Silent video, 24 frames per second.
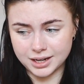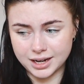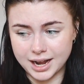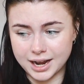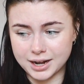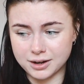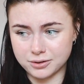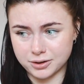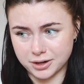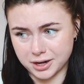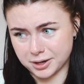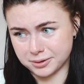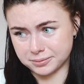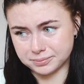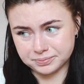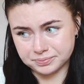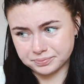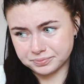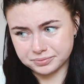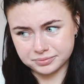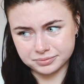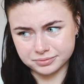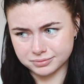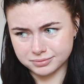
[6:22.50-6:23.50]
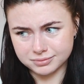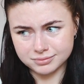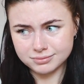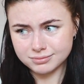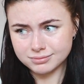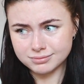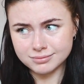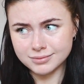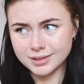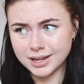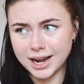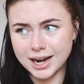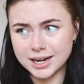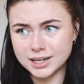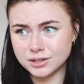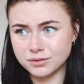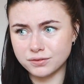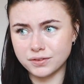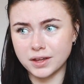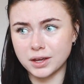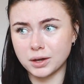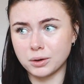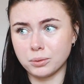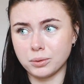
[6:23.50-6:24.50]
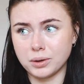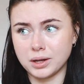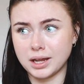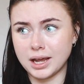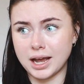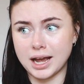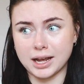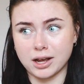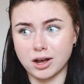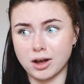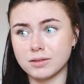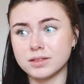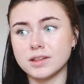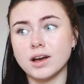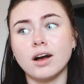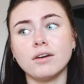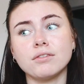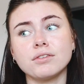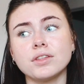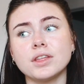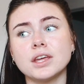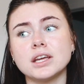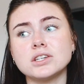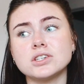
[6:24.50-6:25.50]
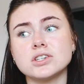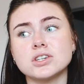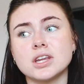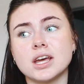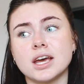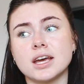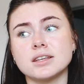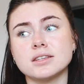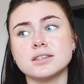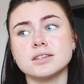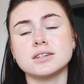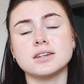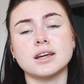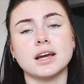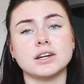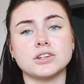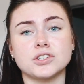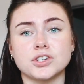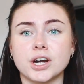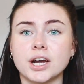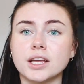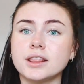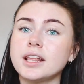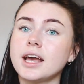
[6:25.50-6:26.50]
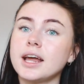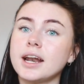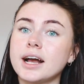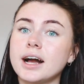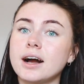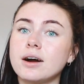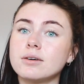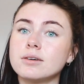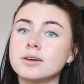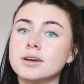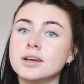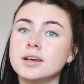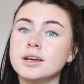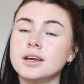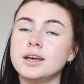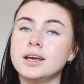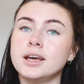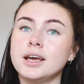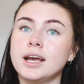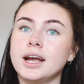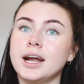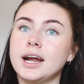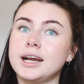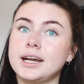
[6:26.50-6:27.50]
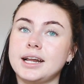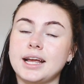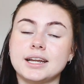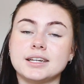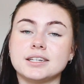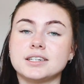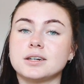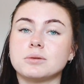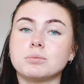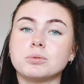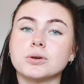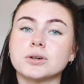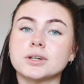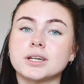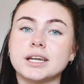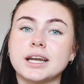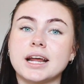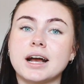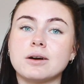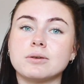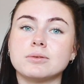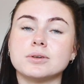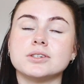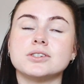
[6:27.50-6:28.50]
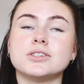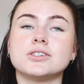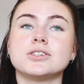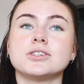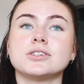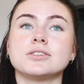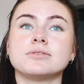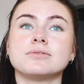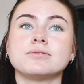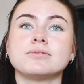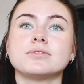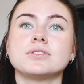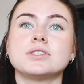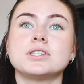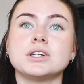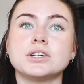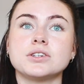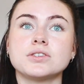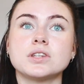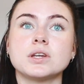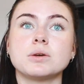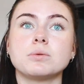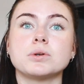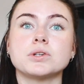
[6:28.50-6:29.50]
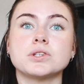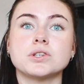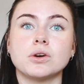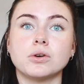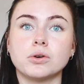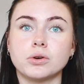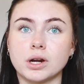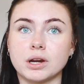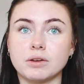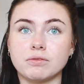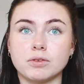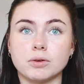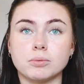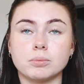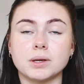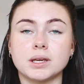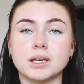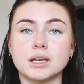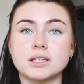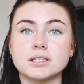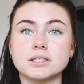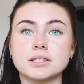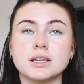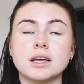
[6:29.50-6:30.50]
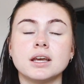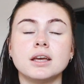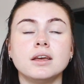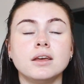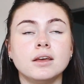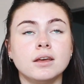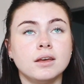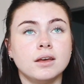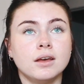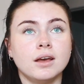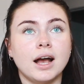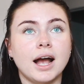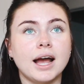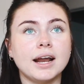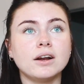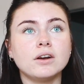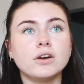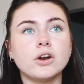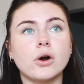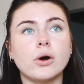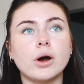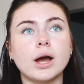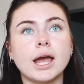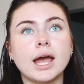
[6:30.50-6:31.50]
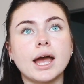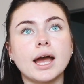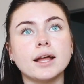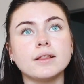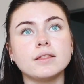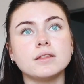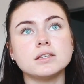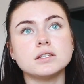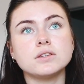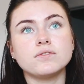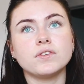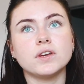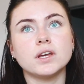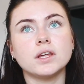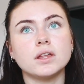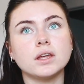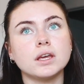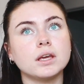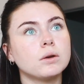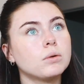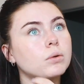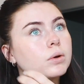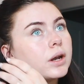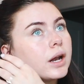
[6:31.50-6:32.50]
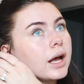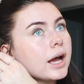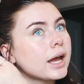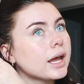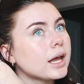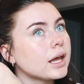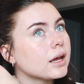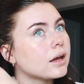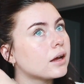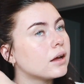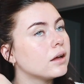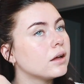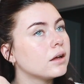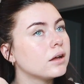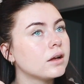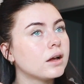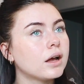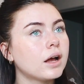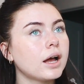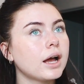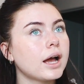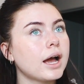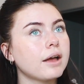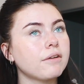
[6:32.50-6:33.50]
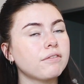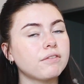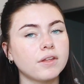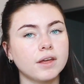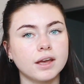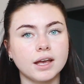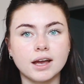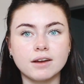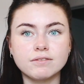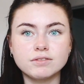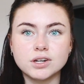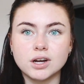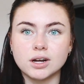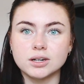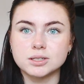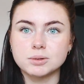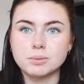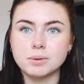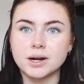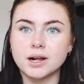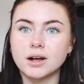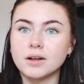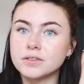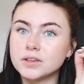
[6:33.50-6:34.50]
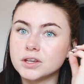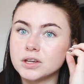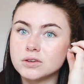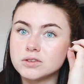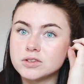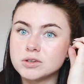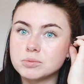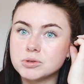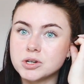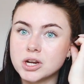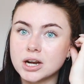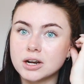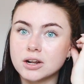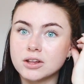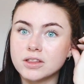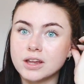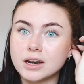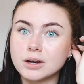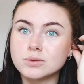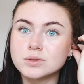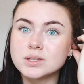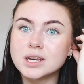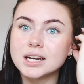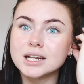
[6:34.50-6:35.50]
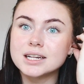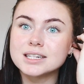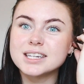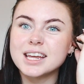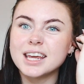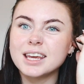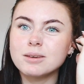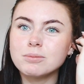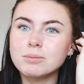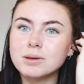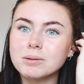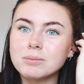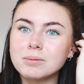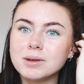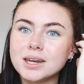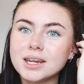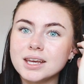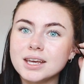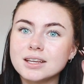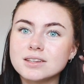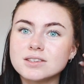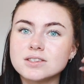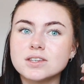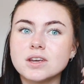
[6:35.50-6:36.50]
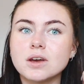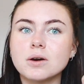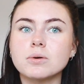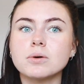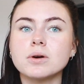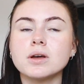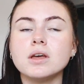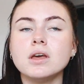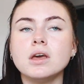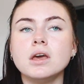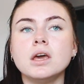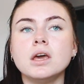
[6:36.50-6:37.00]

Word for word: I don't know. I just feel like I got the ovulation test. I tried that out. And ended up working out, which seriously we're so grateful, because I don't know, I had this feeling when I feel like I've talked about it on the YouTube channel that it was gonna take me a minute, so